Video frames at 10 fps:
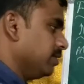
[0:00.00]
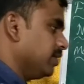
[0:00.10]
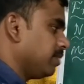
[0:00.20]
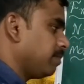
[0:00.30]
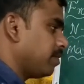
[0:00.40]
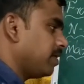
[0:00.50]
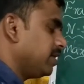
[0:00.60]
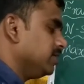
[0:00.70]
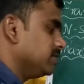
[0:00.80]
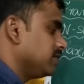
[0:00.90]

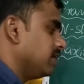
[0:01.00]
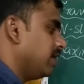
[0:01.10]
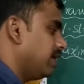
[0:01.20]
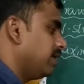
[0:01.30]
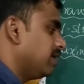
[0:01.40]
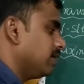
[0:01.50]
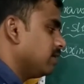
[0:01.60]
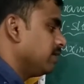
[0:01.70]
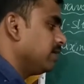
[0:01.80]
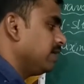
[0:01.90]
implies
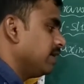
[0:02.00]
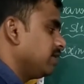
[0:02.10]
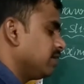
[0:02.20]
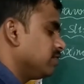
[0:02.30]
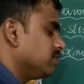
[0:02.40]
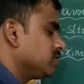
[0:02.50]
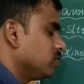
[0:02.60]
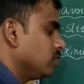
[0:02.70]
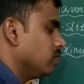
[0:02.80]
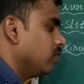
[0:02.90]
order n equals
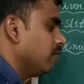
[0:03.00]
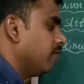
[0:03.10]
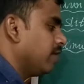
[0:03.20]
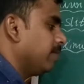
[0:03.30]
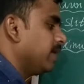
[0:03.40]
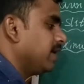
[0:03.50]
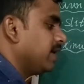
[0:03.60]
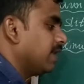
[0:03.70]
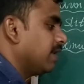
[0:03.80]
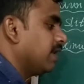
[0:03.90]
to 1 by
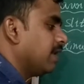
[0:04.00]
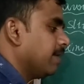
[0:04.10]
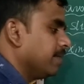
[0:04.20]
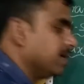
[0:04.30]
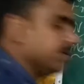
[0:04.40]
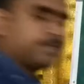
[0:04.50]
n lambda